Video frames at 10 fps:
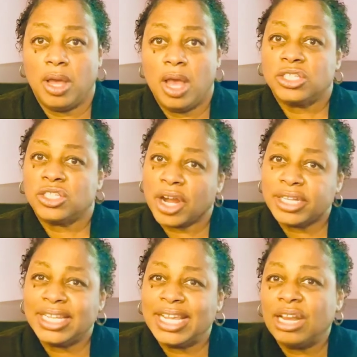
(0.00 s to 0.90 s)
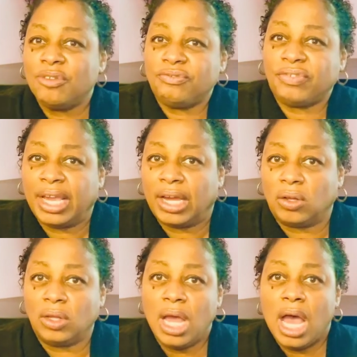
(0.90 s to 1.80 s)
Start to get a
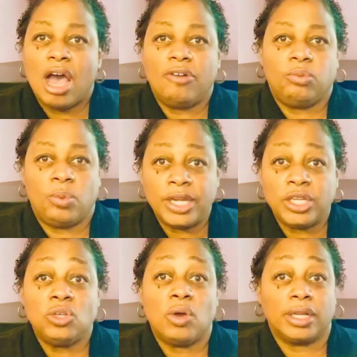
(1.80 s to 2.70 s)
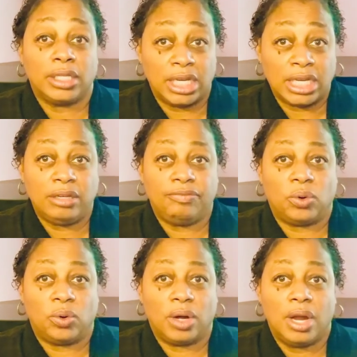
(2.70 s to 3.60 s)
feel of what you are looking
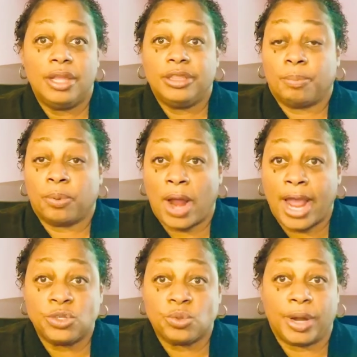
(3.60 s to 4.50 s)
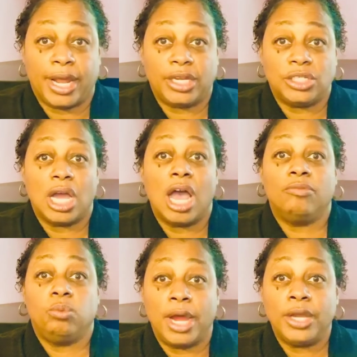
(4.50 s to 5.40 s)
for. The price range
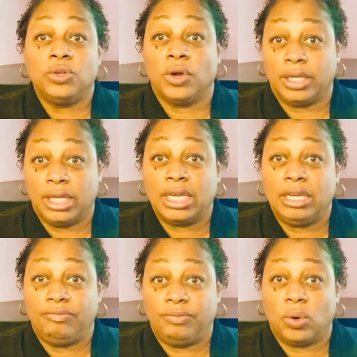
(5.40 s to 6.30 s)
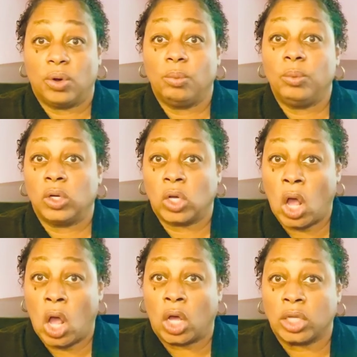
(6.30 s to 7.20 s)
of what you are looking for will
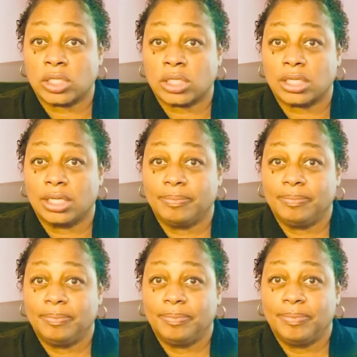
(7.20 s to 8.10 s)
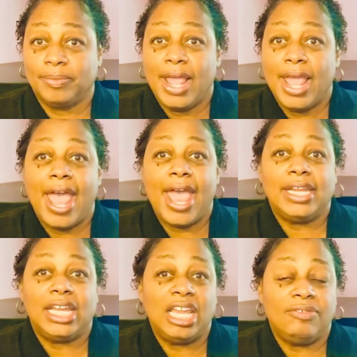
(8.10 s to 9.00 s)
cost, and
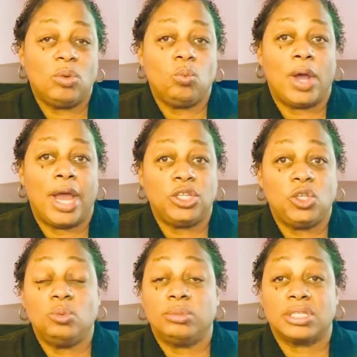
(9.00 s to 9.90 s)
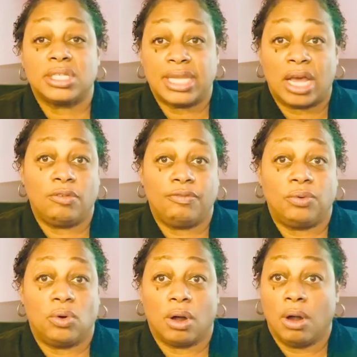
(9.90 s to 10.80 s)
even what you will settle
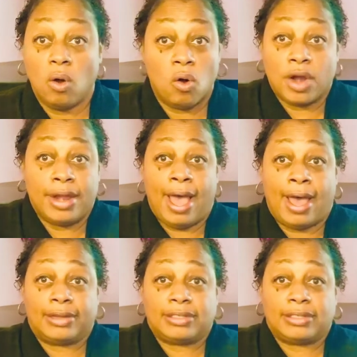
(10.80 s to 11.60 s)
for or not.